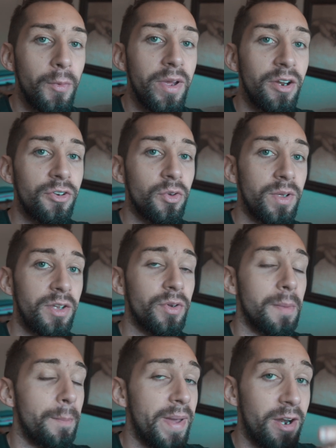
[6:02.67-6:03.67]
at what you're doing, you'll
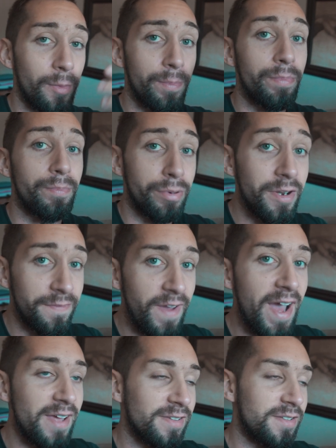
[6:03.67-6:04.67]
get better pretty
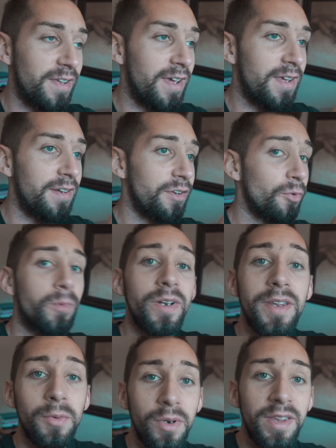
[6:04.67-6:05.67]
fast and you'll
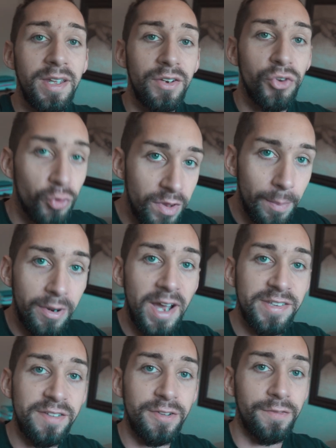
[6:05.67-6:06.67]
really really enjoy the
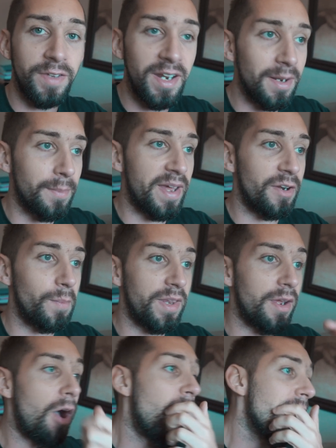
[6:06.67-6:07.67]
process of getting better and be
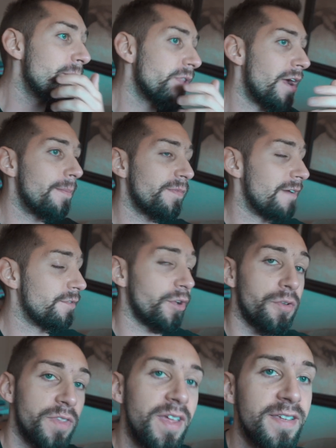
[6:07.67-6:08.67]
like oh i have
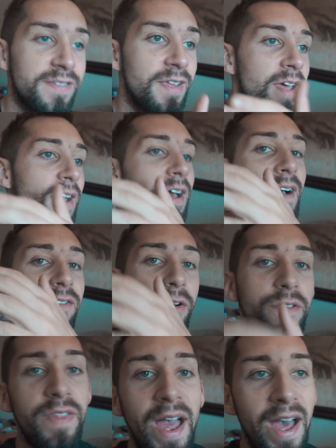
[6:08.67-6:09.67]
learned this i've
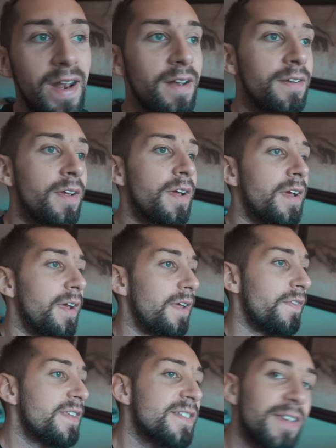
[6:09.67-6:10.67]
learned that and
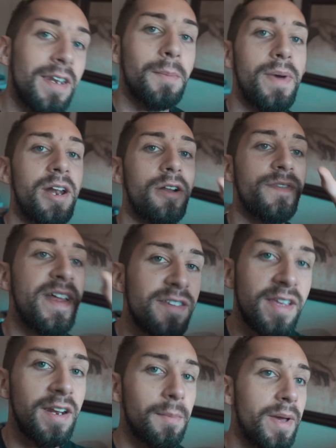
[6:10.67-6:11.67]
and this is getting better and
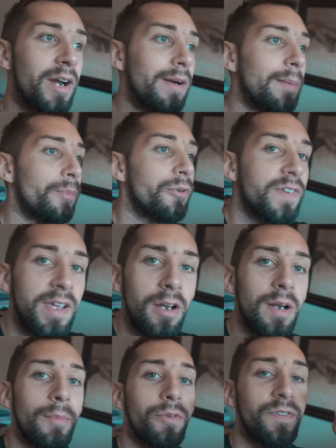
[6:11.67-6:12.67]
that's getting better i'm improving here
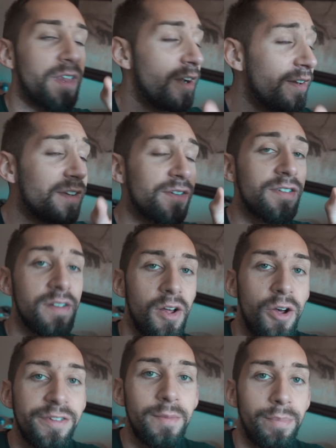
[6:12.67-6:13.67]
I'm improving there it's just an
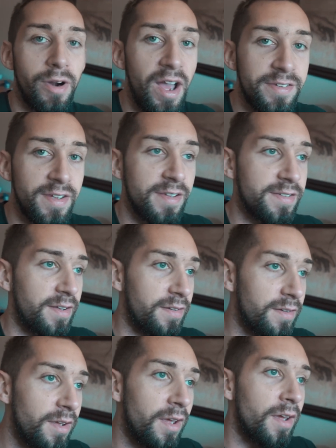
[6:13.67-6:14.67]
awesome process and